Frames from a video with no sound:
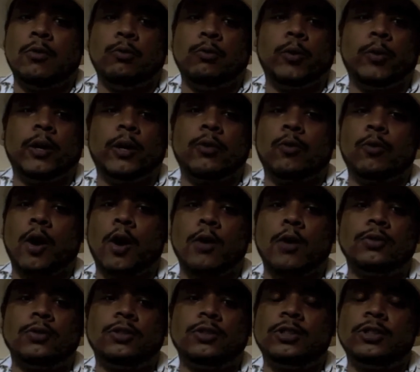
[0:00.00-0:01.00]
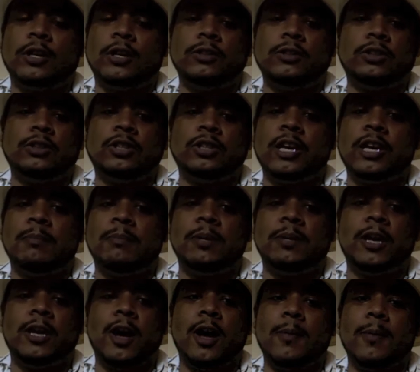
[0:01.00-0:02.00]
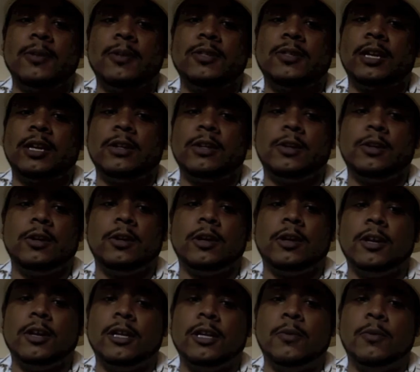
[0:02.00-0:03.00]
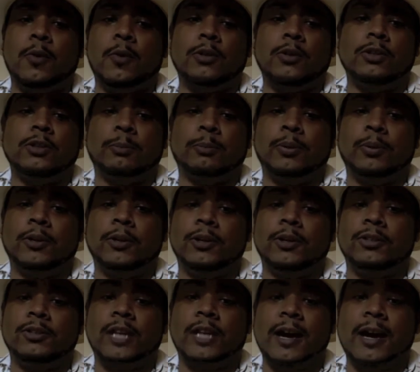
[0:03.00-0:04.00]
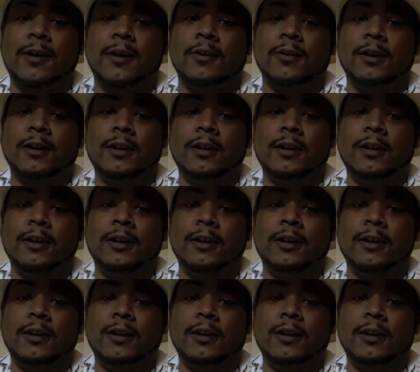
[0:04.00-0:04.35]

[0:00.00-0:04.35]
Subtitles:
Rick Ross just hit me up and said, look, he wants to put us out.